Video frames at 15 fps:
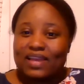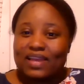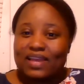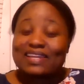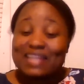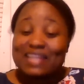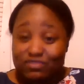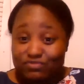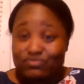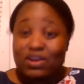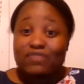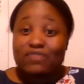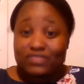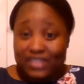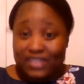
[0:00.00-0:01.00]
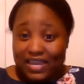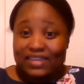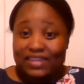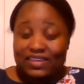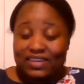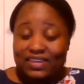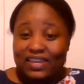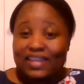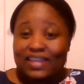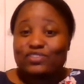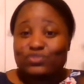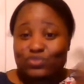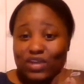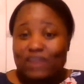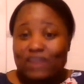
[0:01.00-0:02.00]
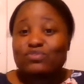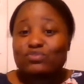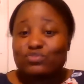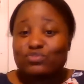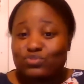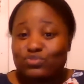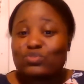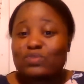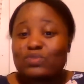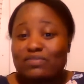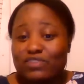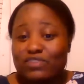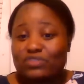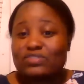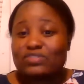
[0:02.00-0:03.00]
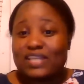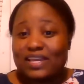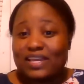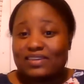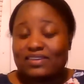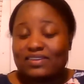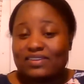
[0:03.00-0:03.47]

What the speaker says: I can have a rough day and still have to choose to have a good day,